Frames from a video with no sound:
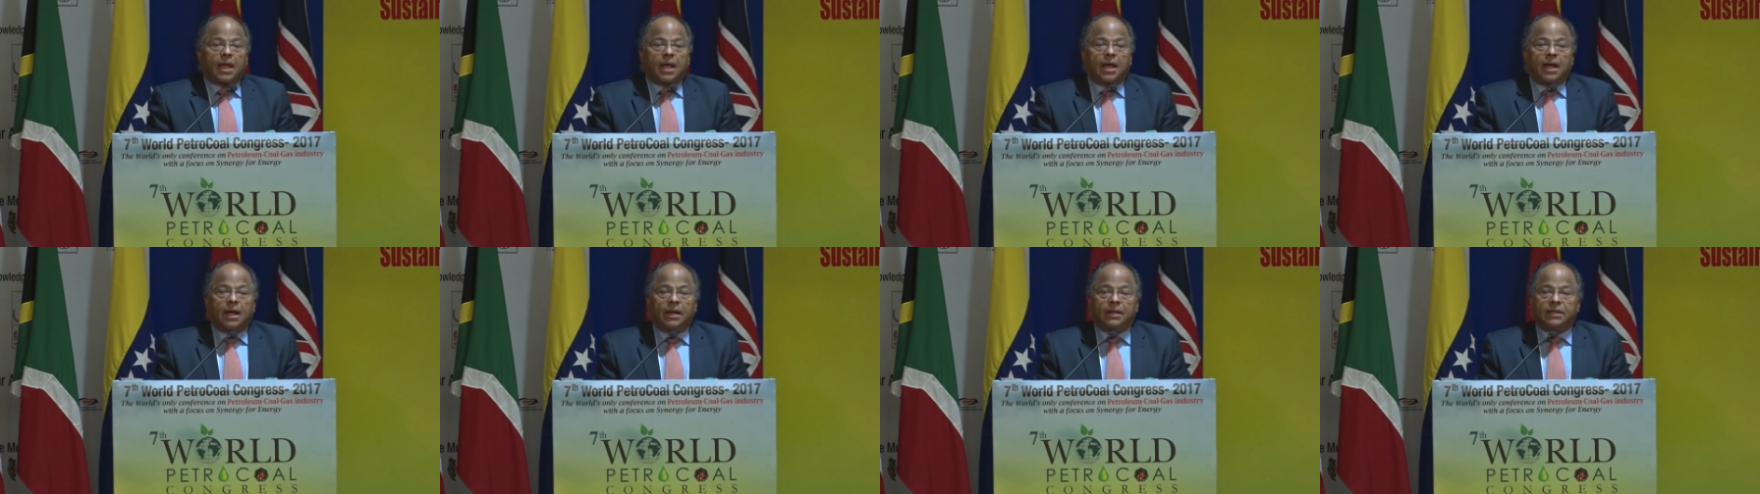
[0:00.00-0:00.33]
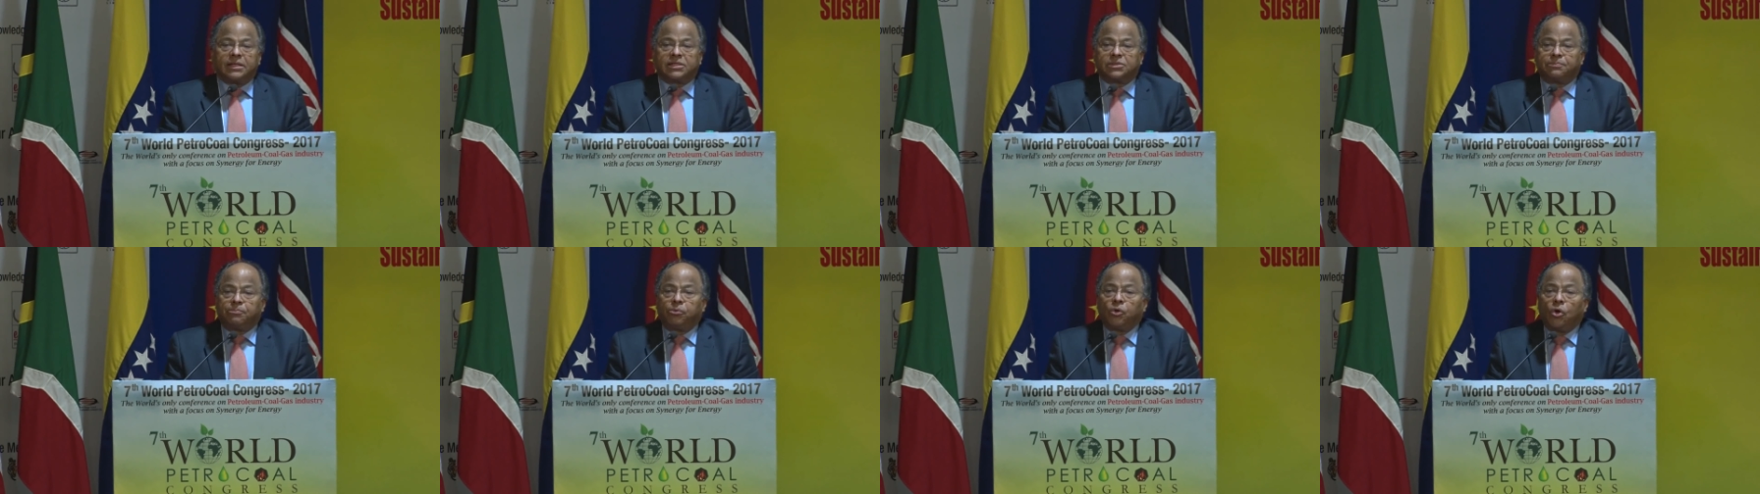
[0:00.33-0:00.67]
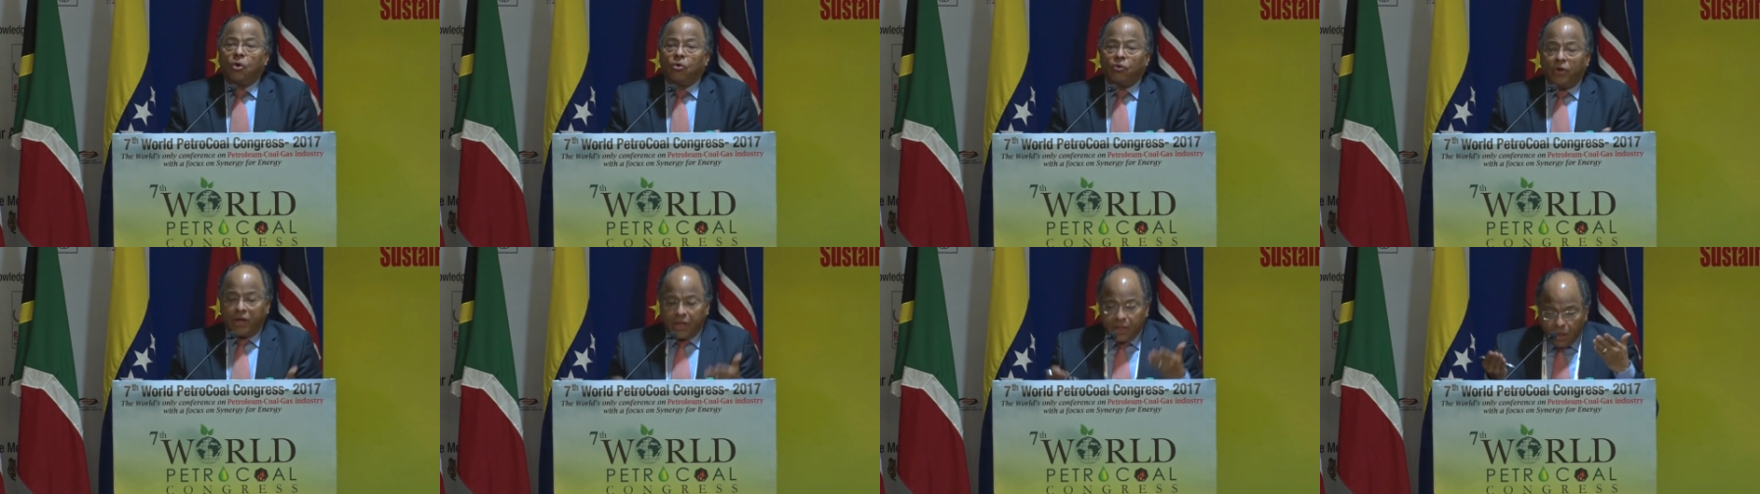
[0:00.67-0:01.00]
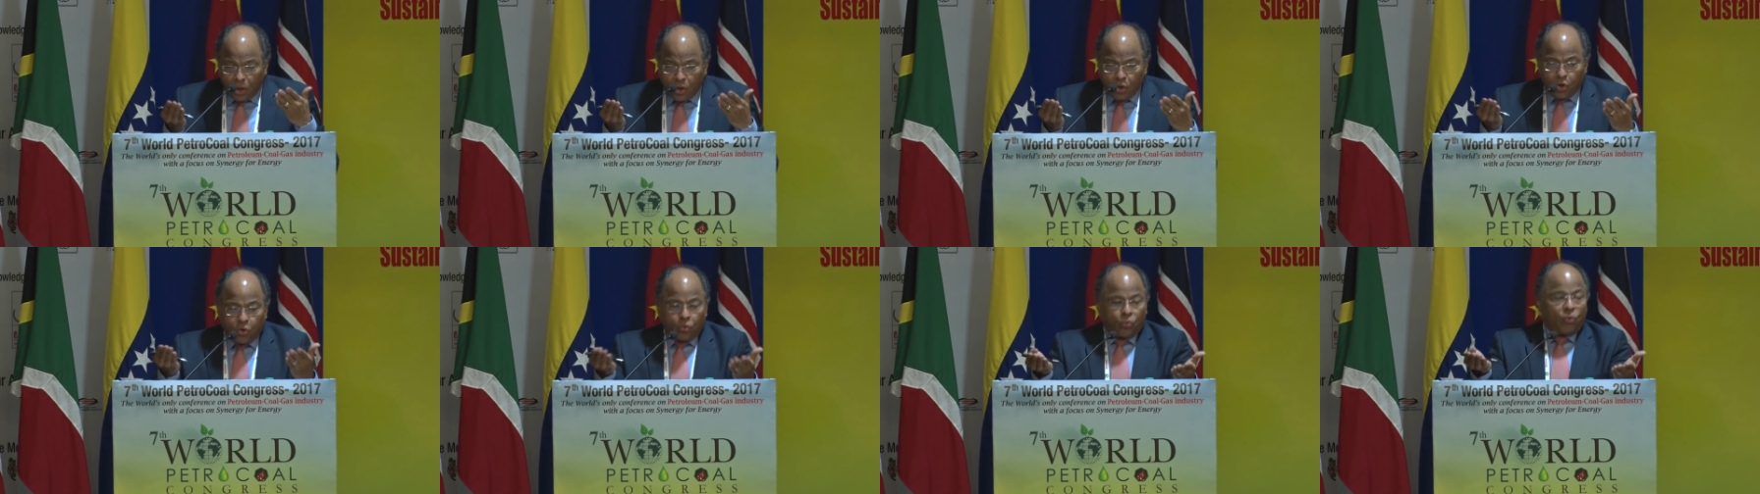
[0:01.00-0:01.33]
and
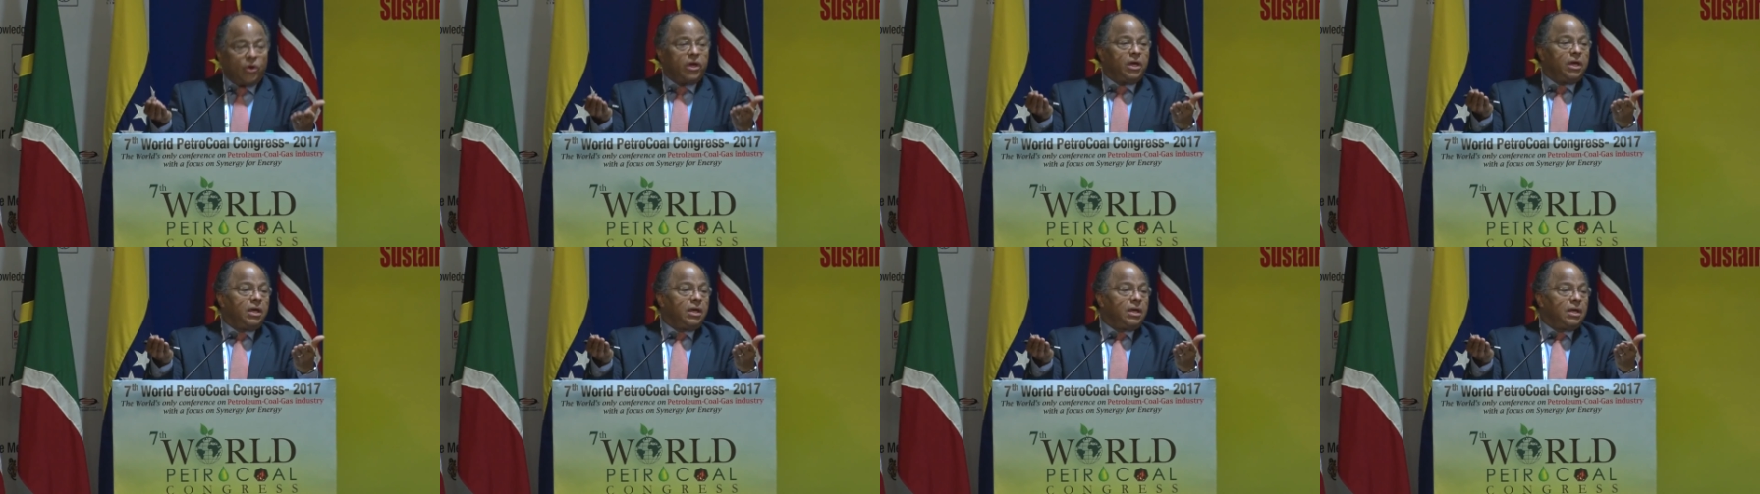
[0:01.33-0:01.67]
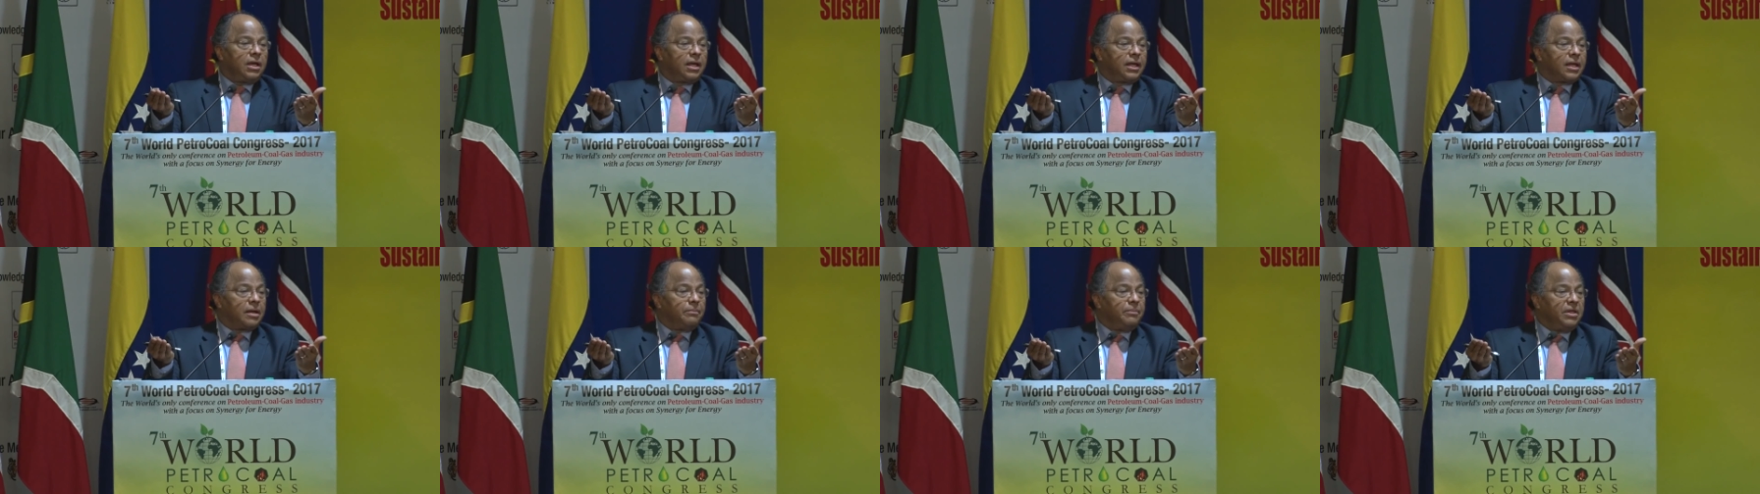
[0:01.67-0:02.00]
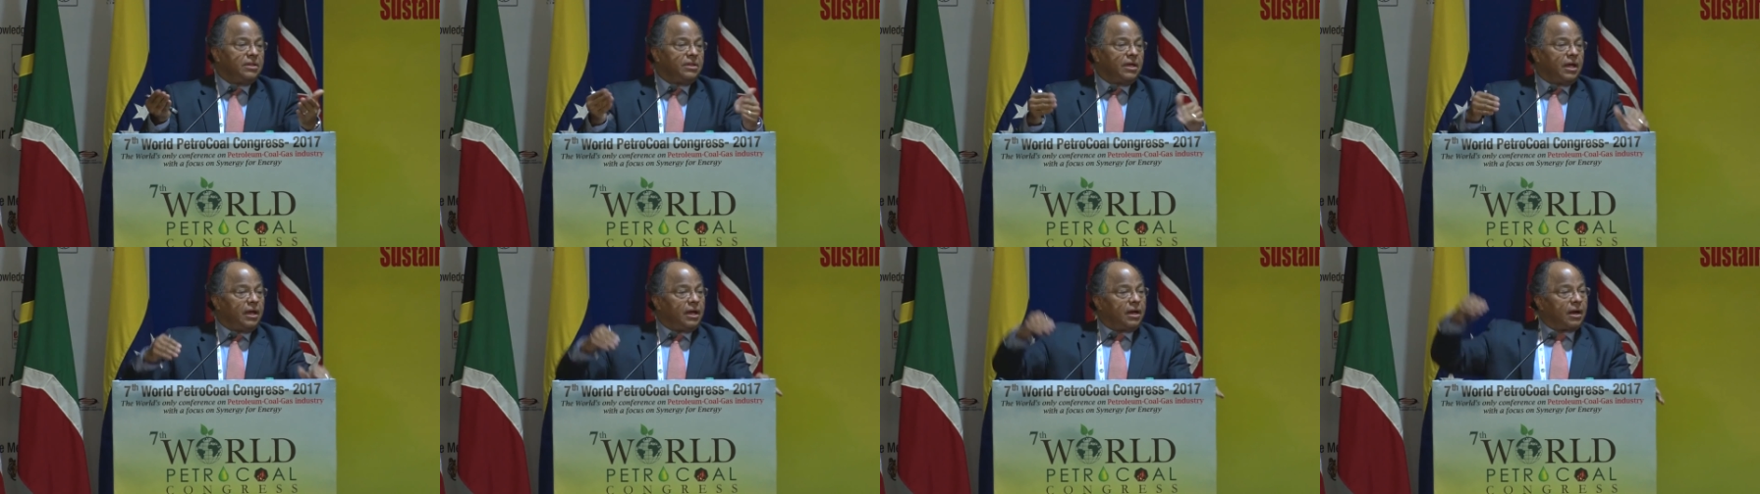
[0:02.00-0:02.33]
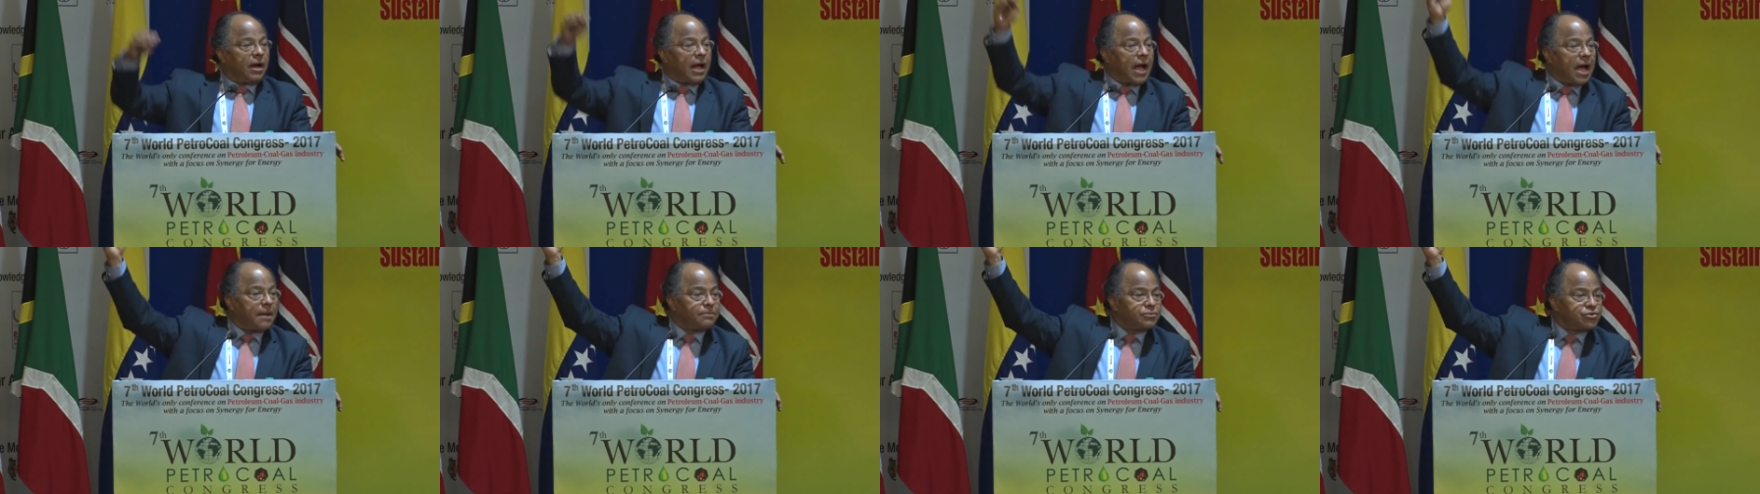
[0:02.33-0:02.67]
exploring, we can be
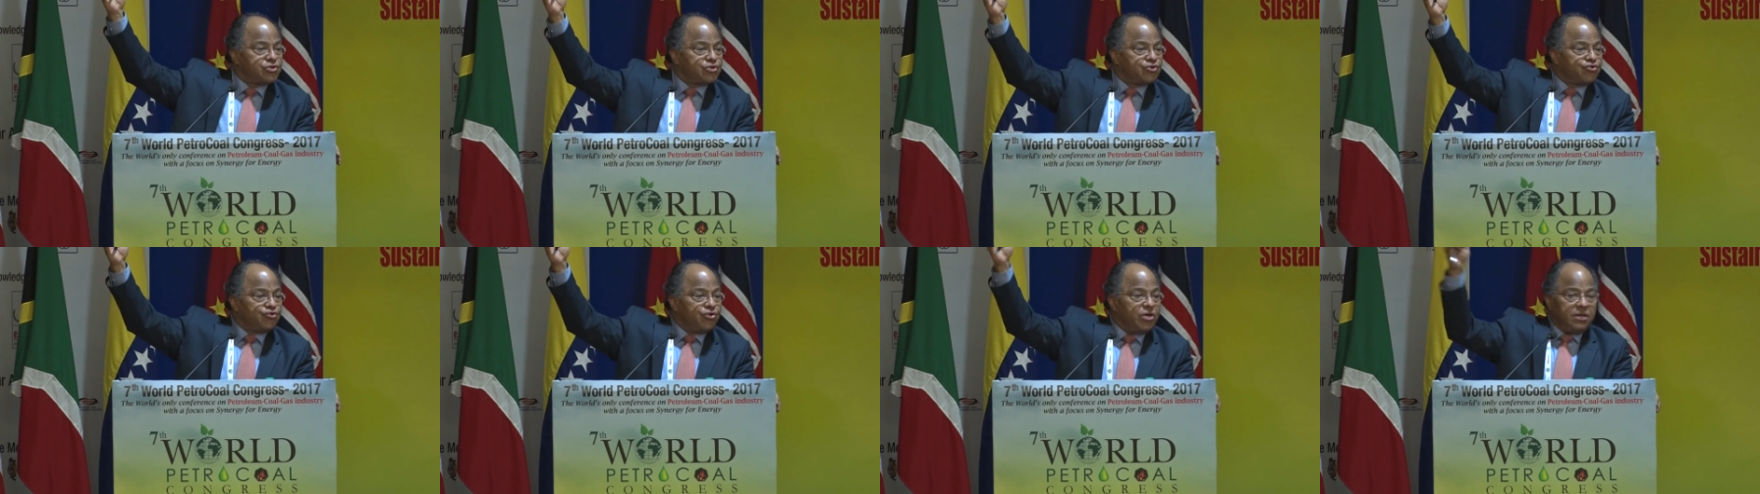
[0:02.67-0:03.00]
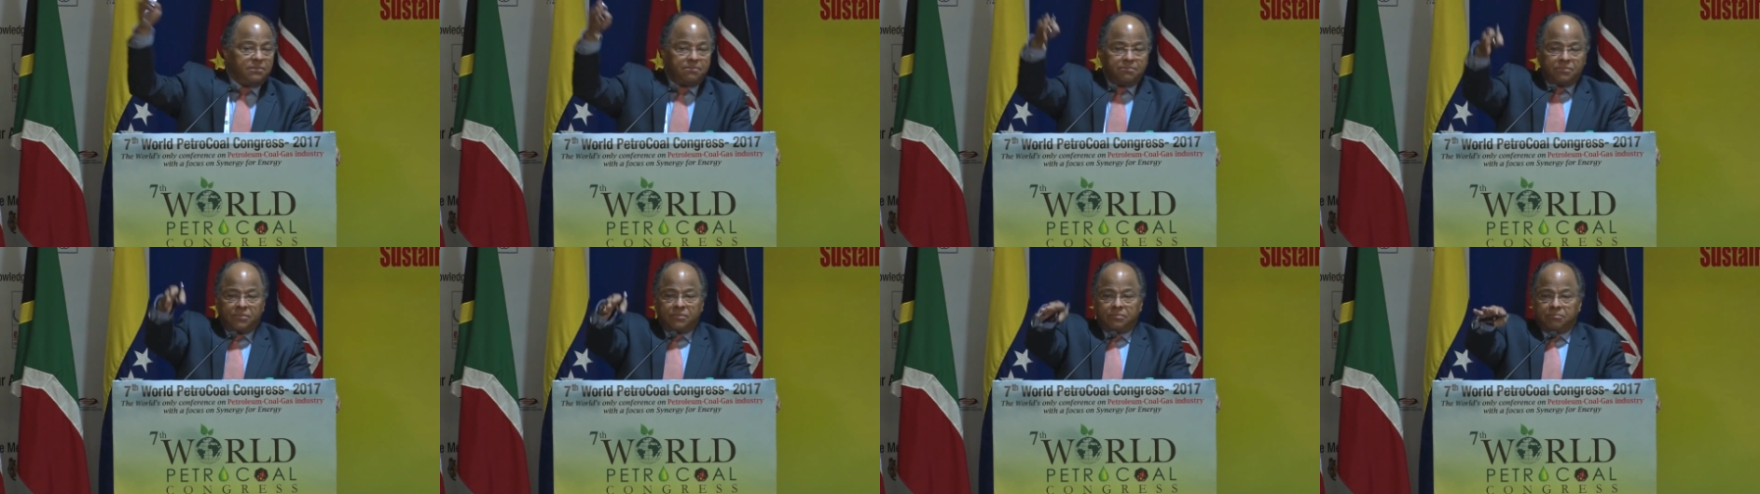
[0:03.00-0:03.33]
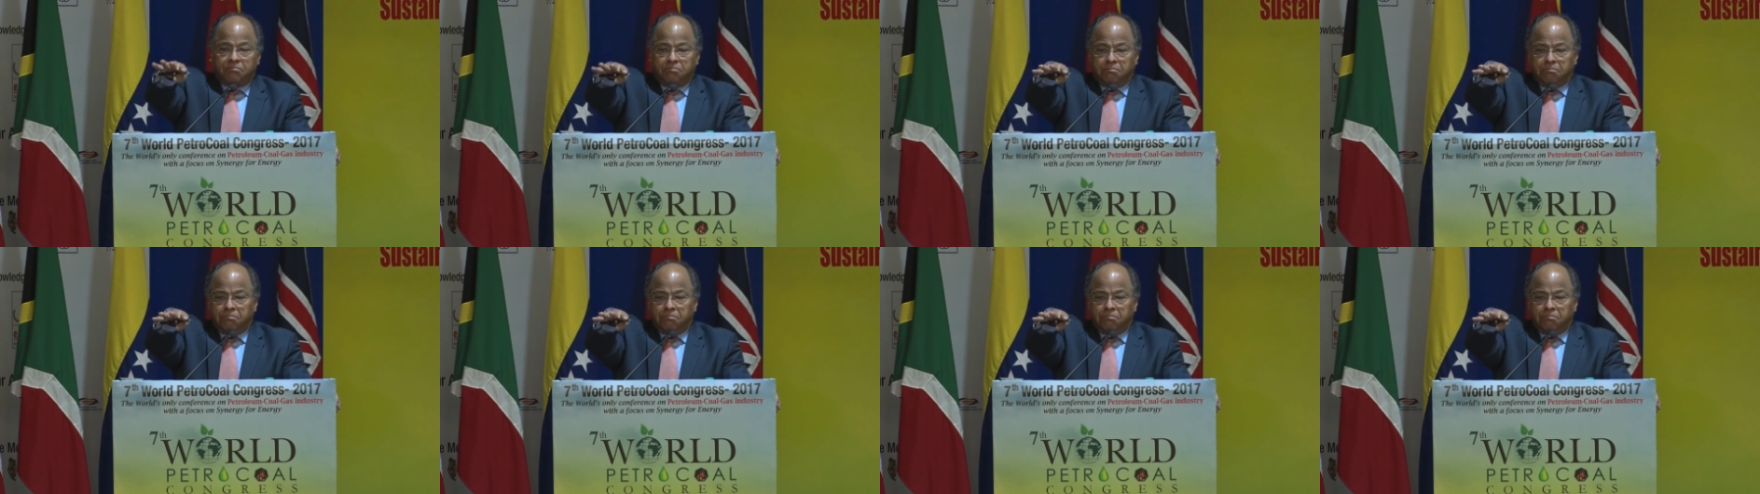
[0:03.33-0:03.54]
there upstream,